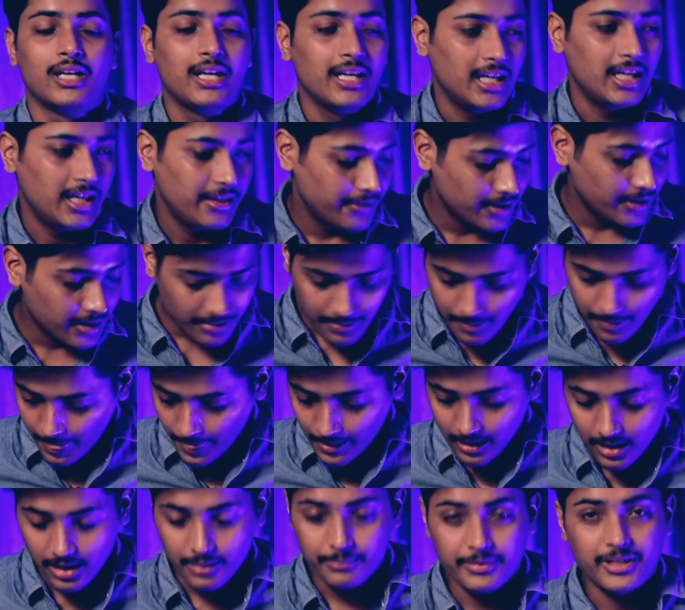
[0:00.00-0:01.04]
Even
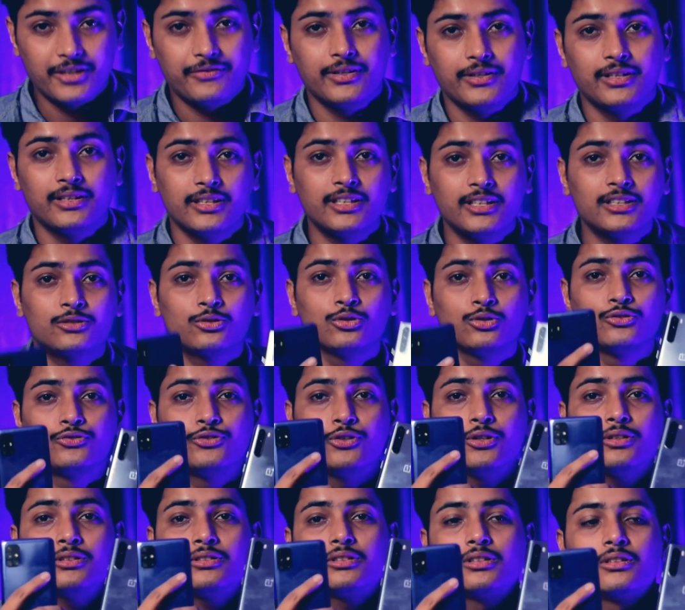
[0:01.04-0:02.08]
between these two
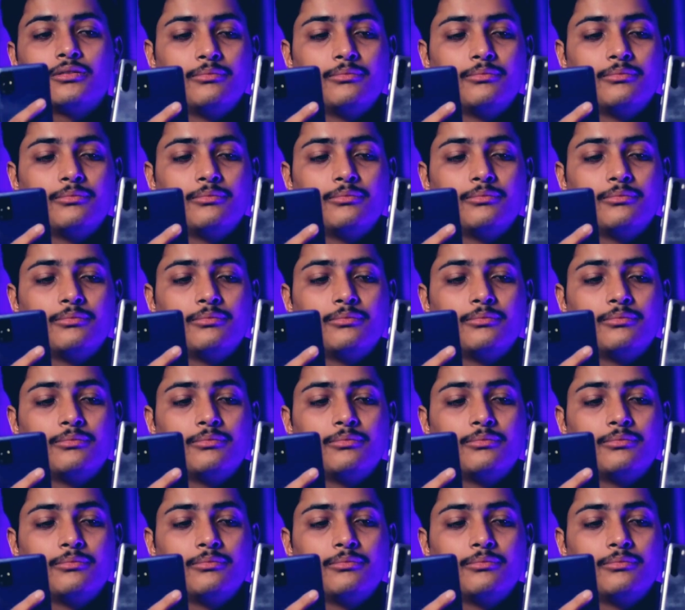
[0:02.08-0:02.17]
phones,